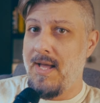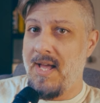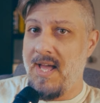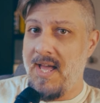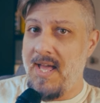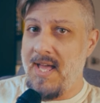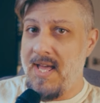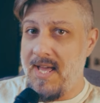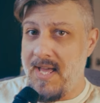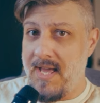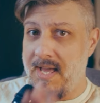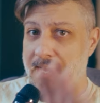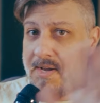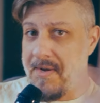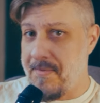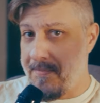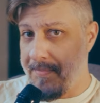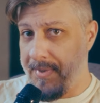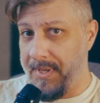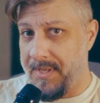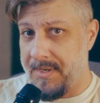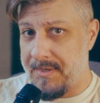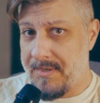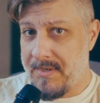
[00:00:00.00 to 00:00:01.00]
Hey, I'm
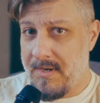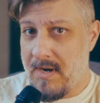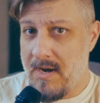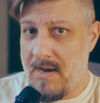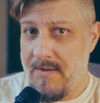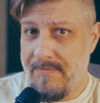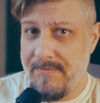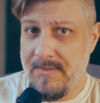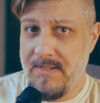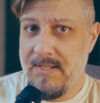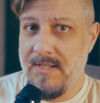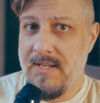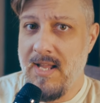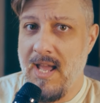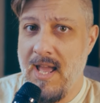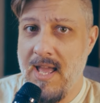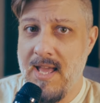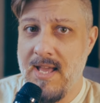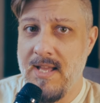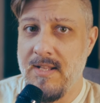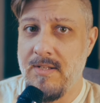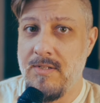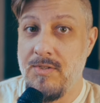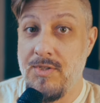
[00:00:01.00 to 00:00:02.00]
Peter Coffin,
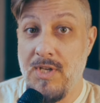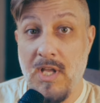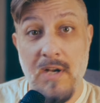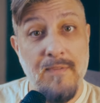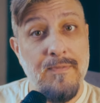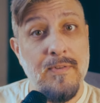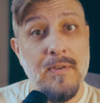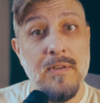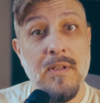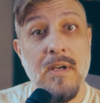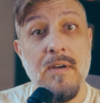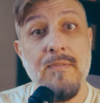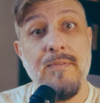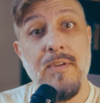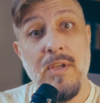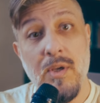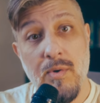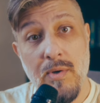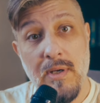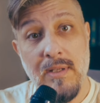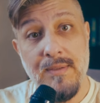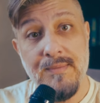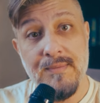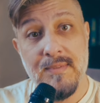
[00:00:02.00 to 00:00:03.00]
and Jennifer Love
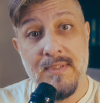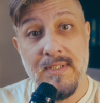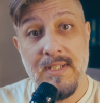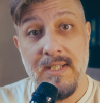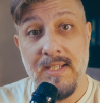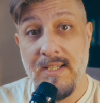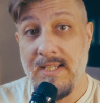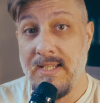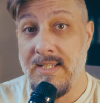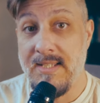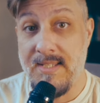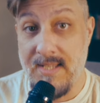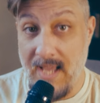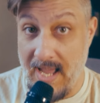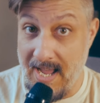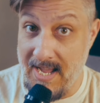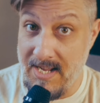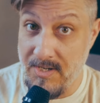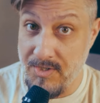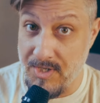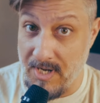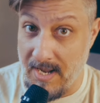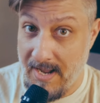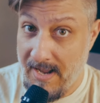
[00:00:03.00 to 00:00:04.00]
Hewitt is
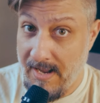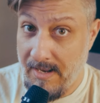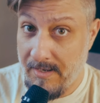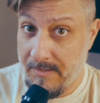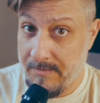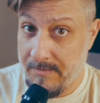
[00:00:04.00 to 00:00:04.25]
aging.